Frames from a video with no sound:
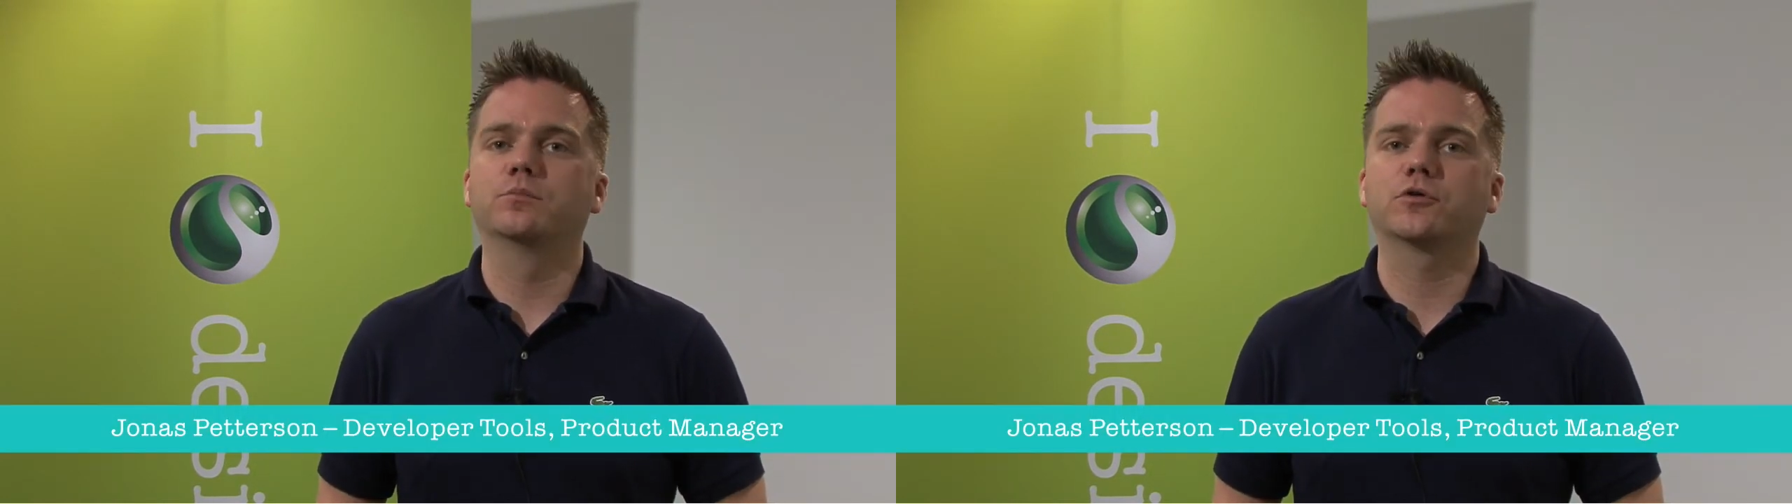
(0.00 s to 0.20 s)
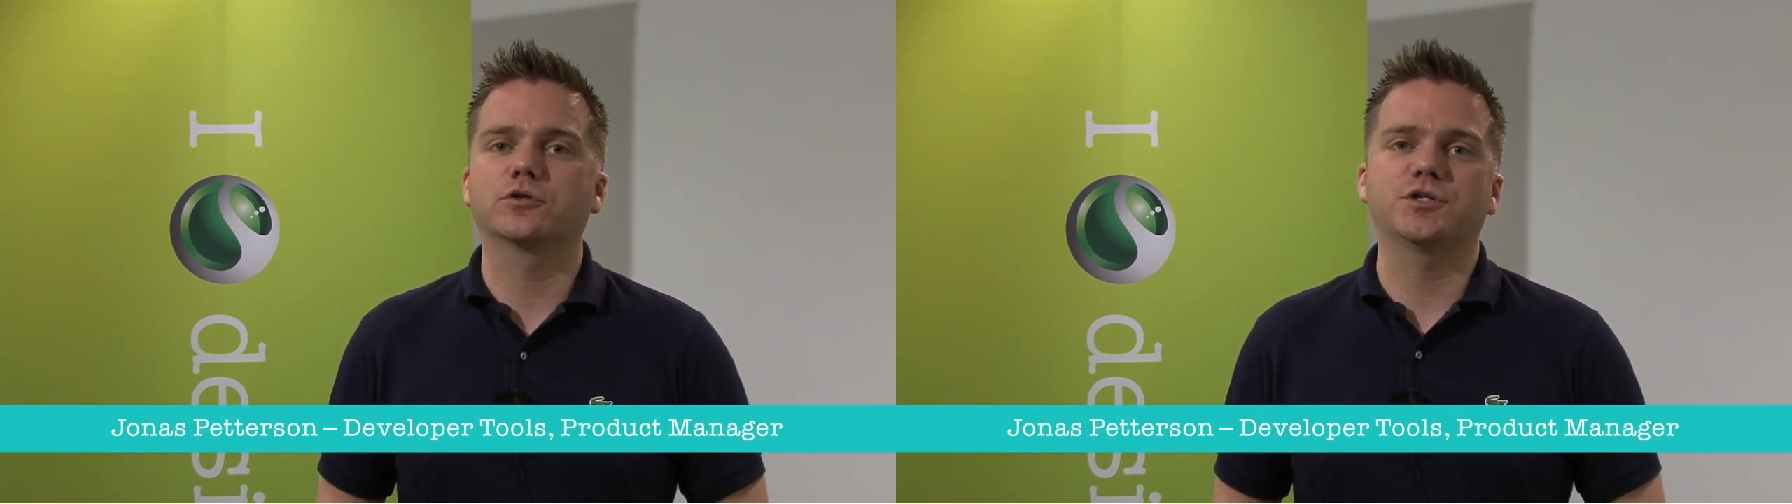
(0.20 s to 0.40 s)

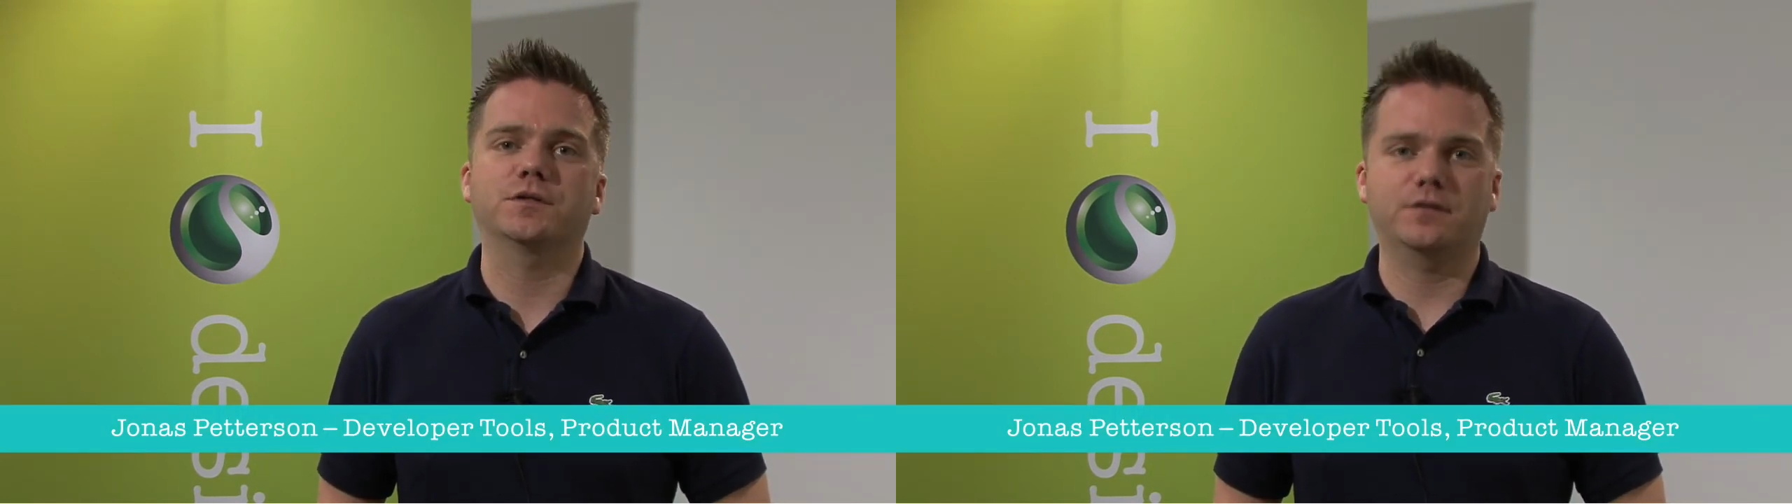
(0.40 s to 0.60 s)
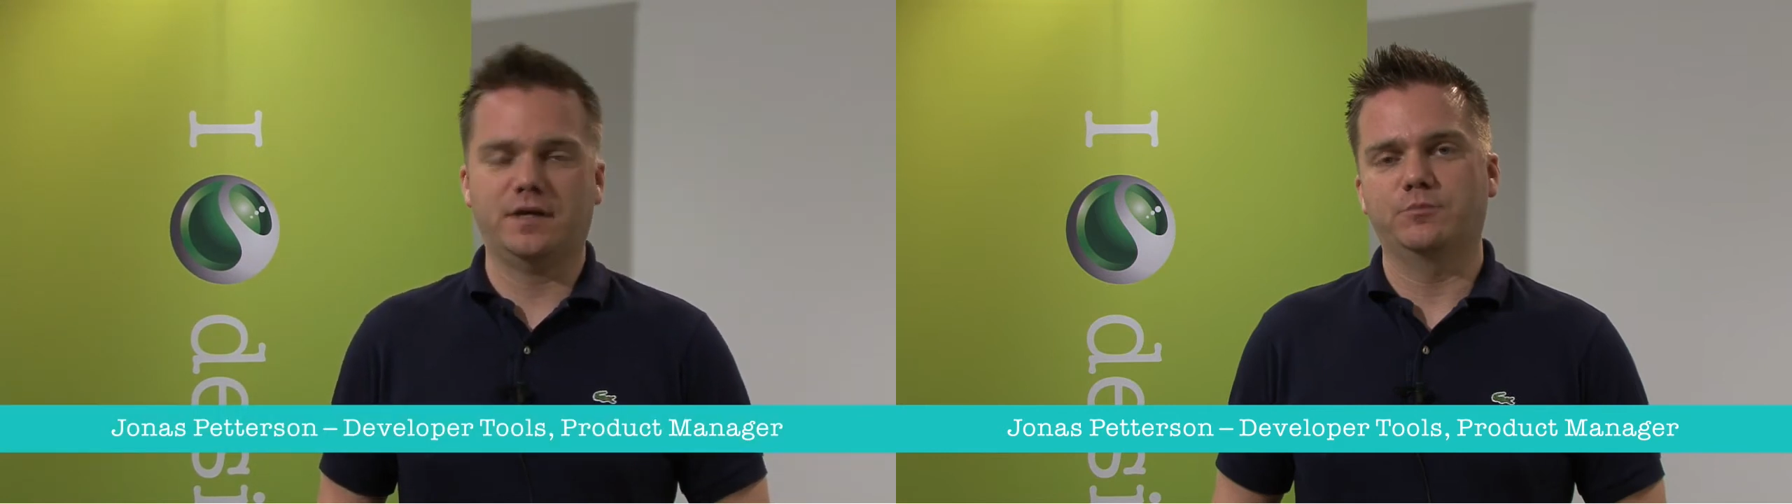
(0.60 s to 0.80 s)

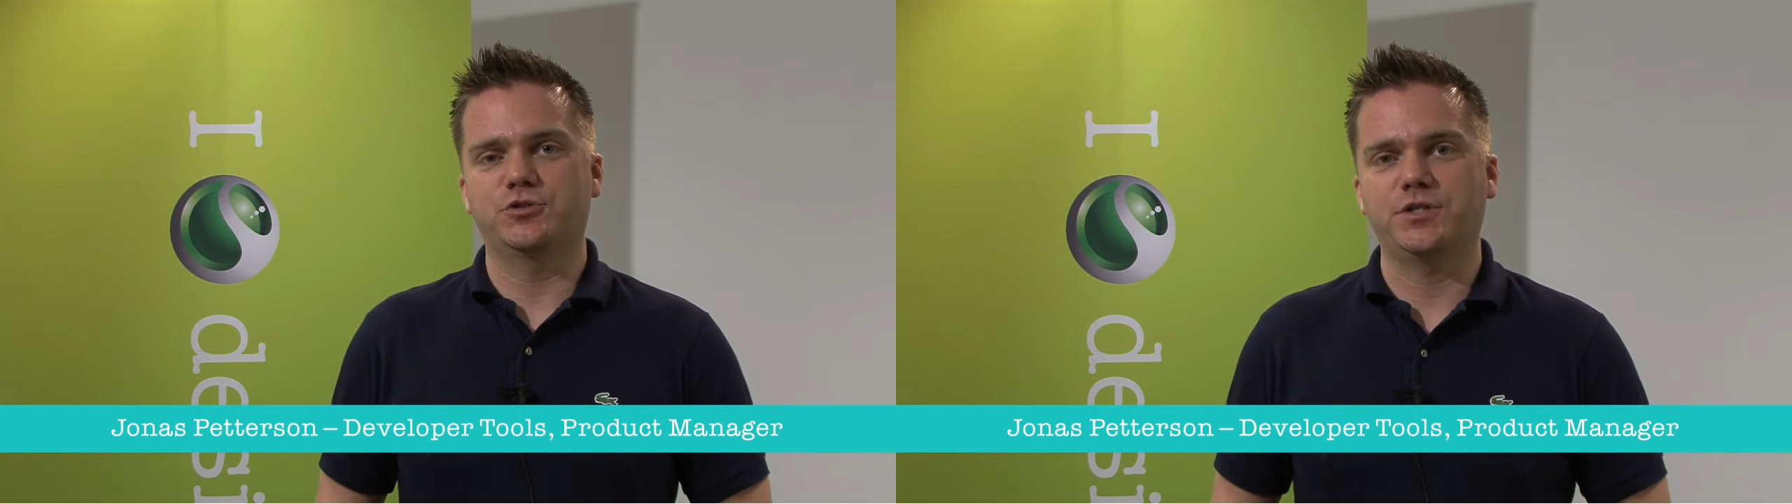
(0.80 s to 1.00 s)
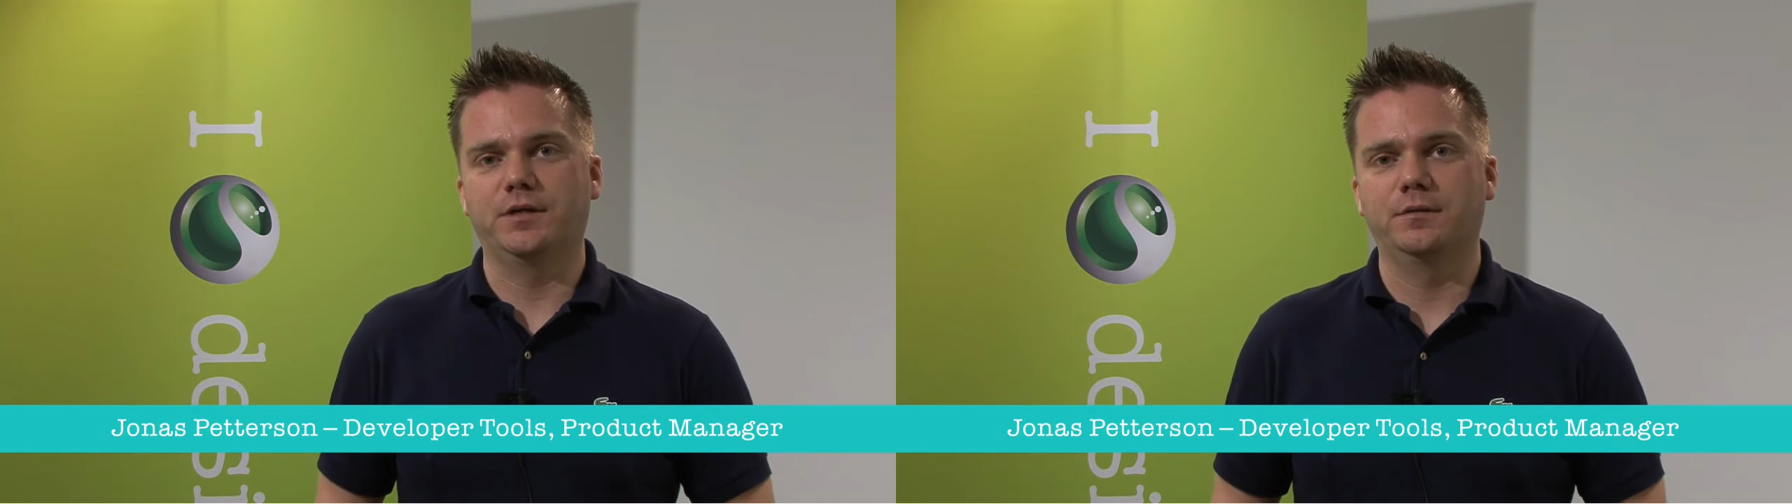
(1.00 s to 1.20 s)
Project
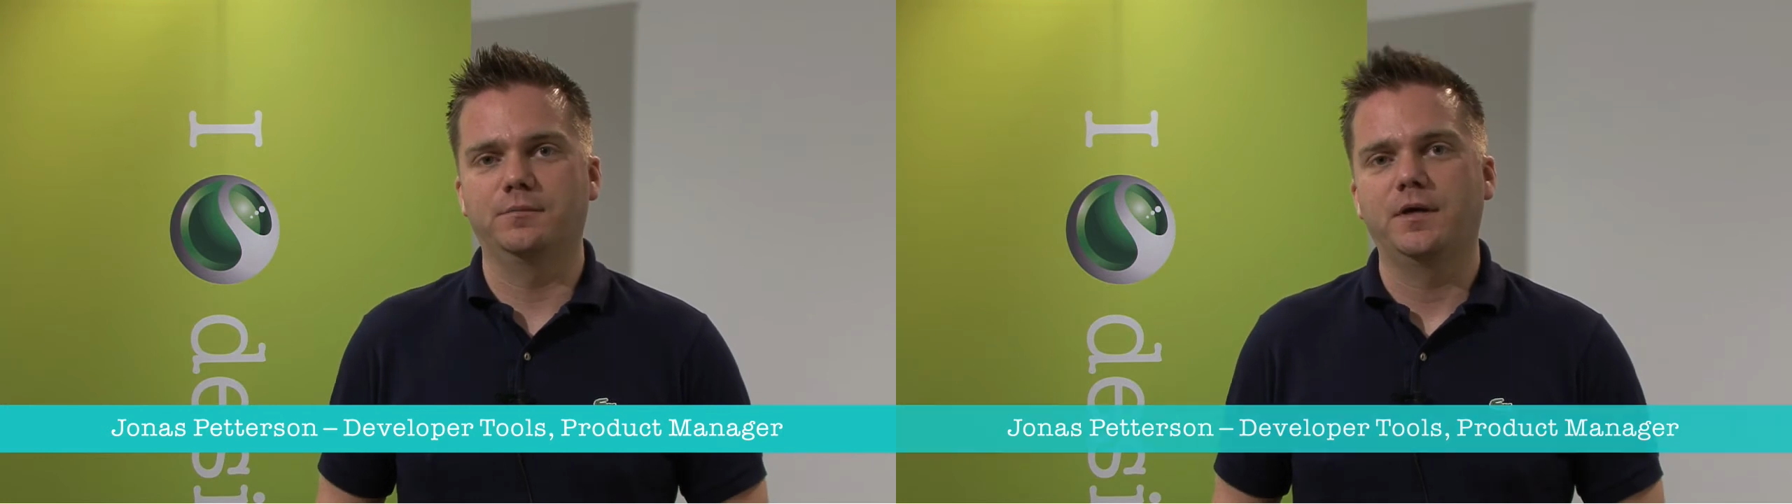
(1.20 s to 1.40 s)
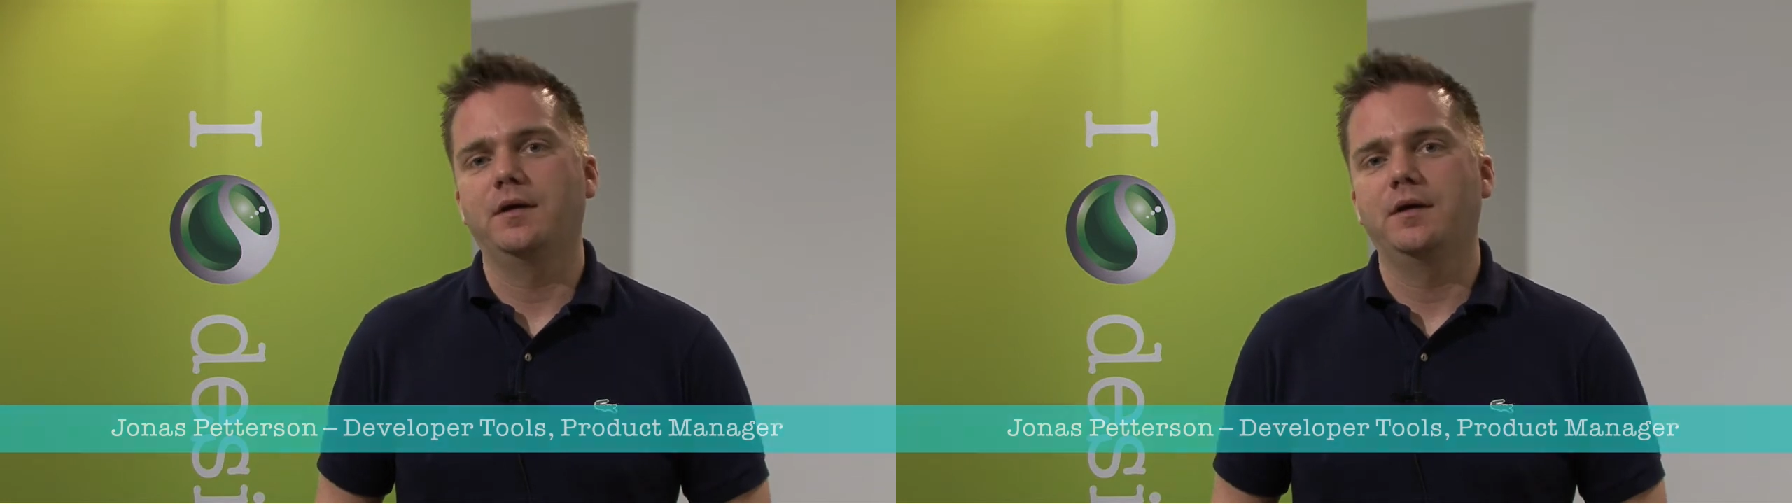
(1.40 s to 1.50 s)
Capuchin.